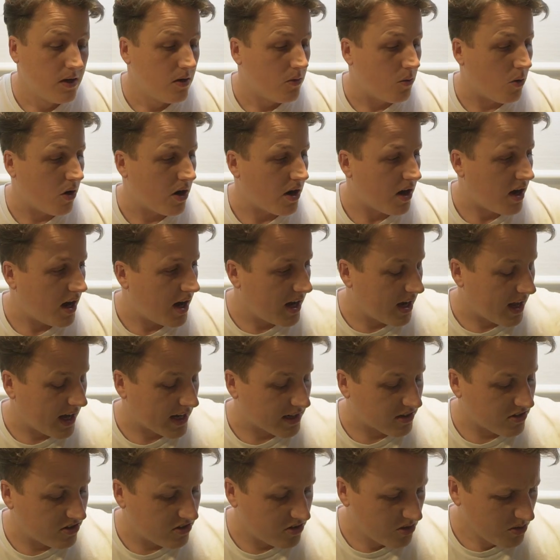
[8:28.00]
what I
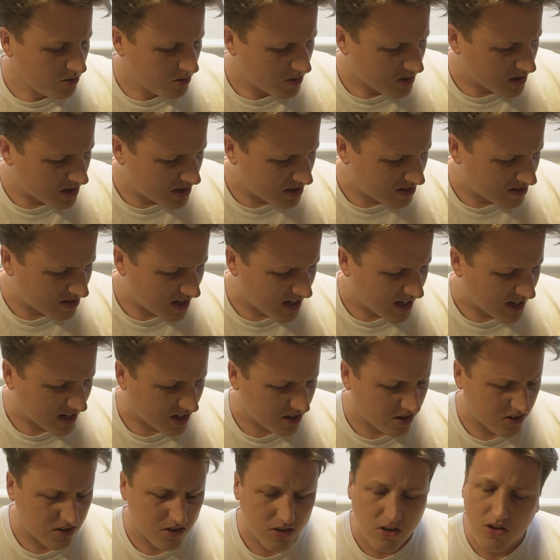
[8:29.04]
like to do is
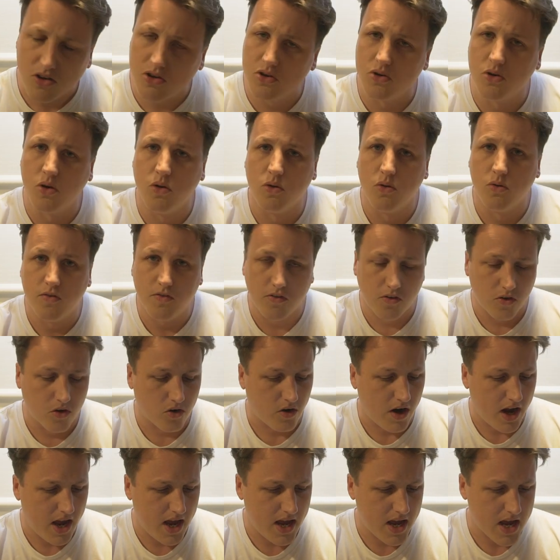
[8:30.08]
Google
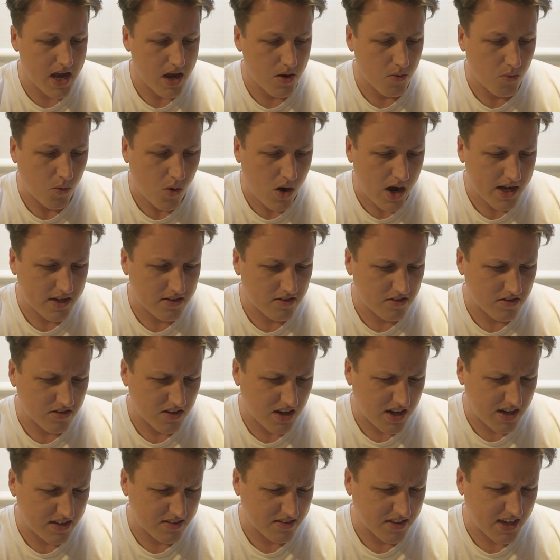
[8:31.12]
for a wire
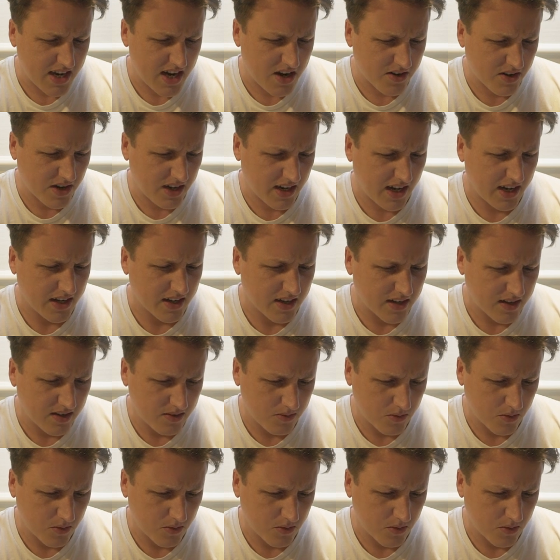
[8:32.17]
size calculator.